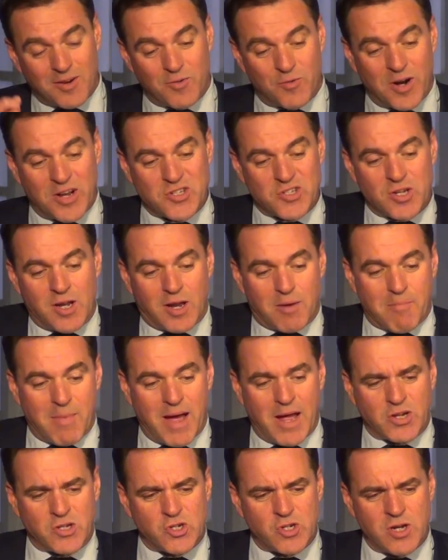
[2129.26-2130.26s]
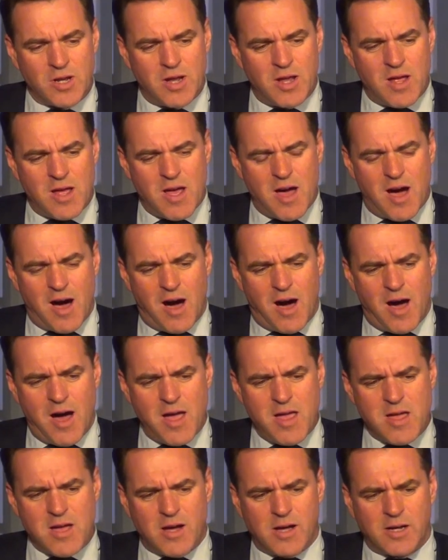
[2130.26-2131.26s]
wrestling match.
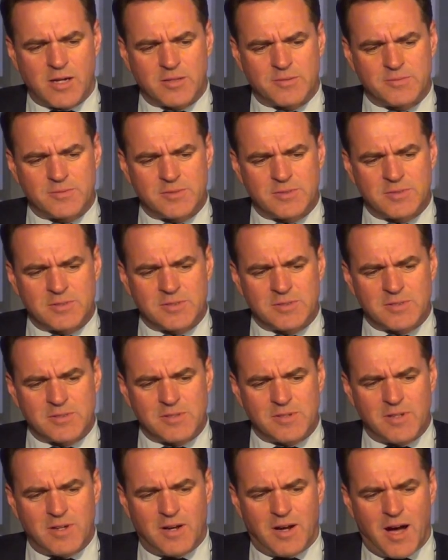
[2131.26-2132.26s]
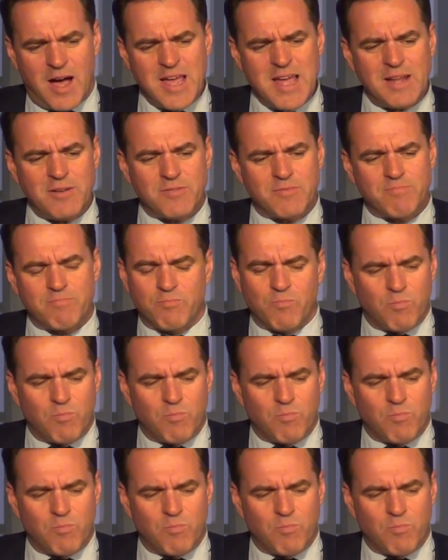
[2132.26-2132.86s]
I I had